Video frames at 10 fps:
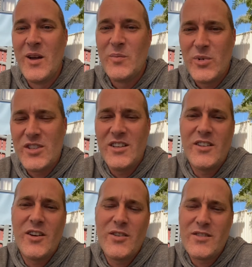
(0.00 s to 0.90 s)
But do you
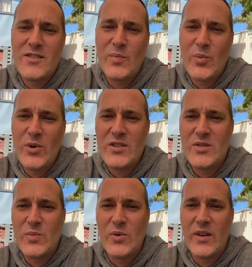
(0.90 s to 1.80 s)
notice the
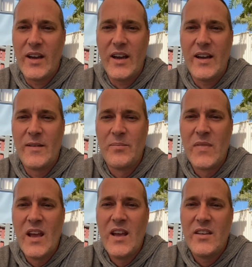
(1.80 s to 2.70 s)
principle there?
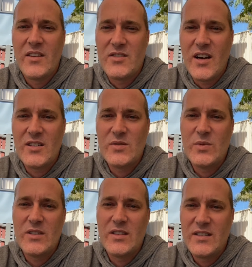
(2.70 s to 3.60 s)
The
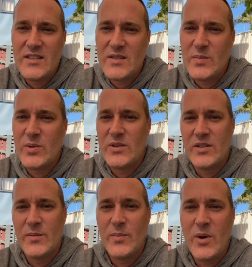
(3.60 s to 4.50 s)
judgment and discipline
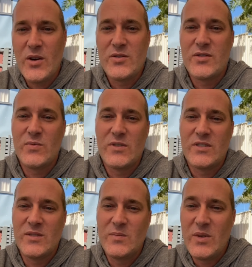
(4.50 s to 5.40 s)
that Moses was
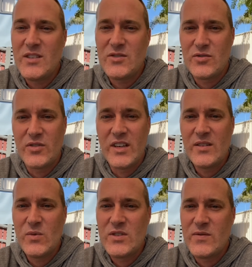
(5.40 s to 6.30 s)

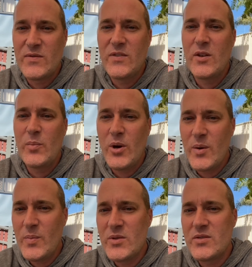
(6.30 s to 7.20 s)
administering was for the
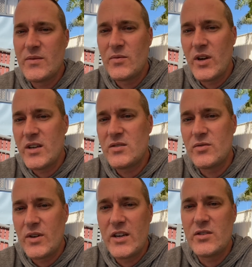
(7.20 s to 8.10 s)
purpose of
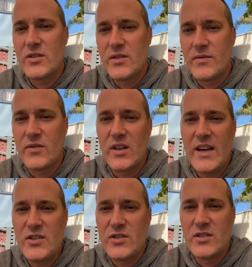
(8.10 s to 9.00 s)
restoration of
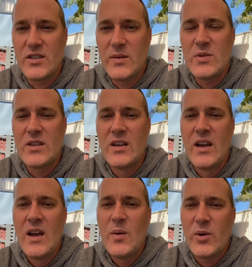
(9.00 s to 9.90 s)
relationships,
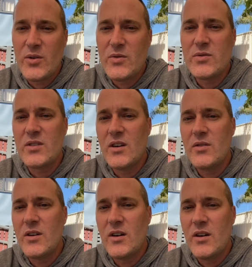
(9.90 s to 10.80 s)
but
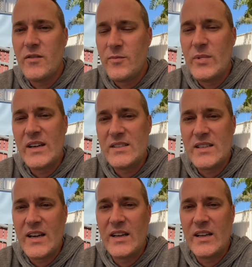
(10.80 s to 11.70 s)
also of
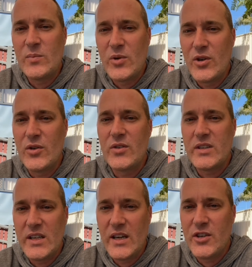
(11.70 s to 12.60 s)
maintaining
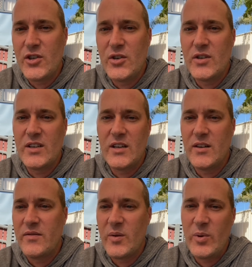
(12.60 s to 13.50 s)
purity and unity
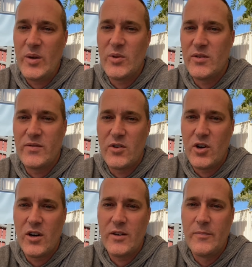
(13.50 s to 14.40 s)
of the people of
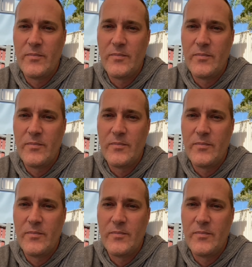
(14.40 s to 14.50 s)
God.